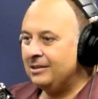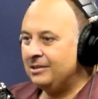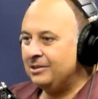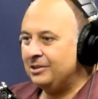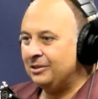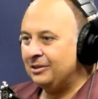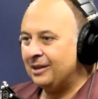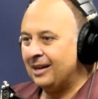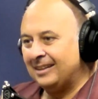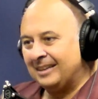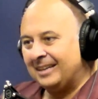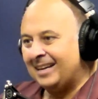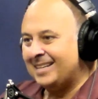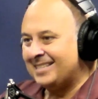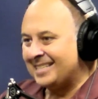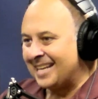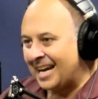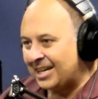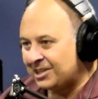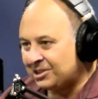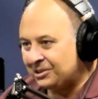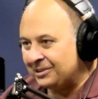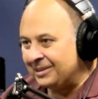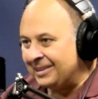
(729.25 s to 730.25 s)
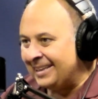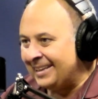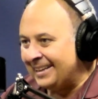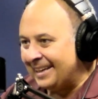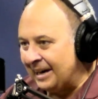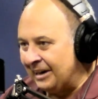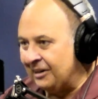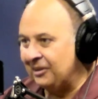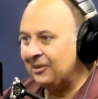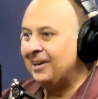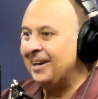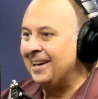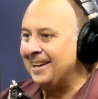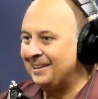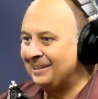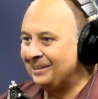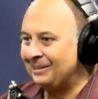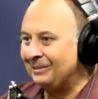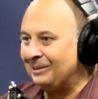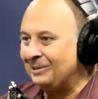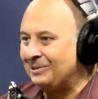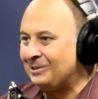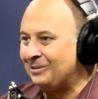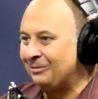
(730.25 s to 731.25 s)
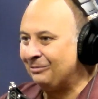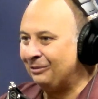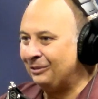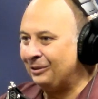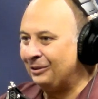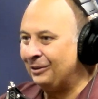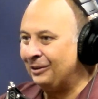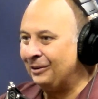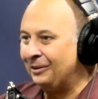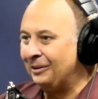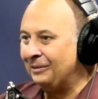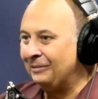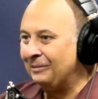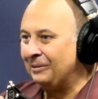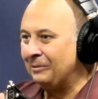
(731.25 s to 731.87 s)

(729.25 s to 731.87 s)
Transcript: You guys actually need air handlers for